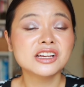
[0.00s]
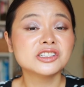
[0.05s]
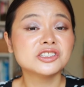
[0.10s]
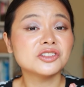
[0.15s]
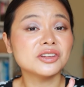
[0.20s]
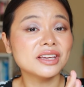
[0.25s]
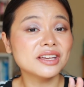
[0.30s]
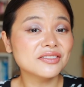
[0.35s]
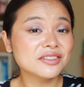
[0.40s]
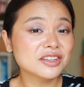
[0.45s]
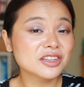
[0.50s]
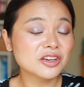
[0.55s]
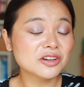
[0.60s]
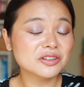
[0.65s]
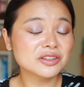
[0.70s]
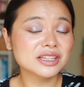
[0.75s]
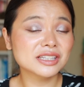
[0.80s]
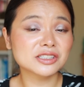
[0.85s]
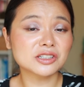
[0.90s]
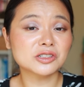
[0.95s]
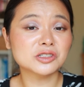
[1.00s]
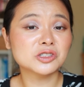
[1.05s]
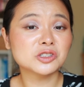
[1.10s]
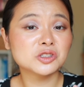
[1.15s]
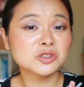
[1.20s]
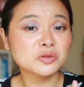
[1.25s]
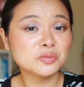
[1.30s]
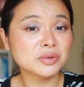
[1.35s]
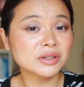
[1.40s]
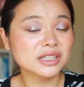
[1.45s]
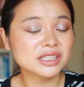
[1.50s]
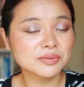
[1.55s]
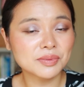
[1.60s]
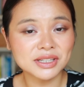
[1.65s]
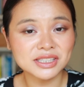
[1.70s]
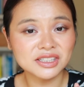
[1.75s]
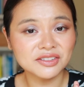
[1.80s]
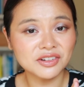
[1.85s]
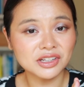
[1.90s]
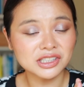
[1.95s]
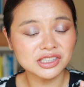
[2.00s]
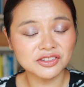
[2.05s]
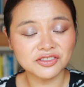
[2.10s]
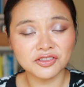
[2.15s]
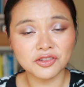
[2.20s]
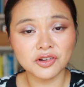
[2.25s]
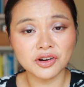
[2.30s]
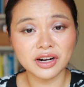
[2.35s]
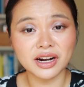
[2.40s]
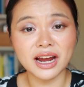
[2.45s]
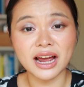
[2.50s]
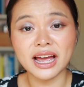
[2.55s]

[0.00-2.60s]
So even though these are super expensive on Sephora,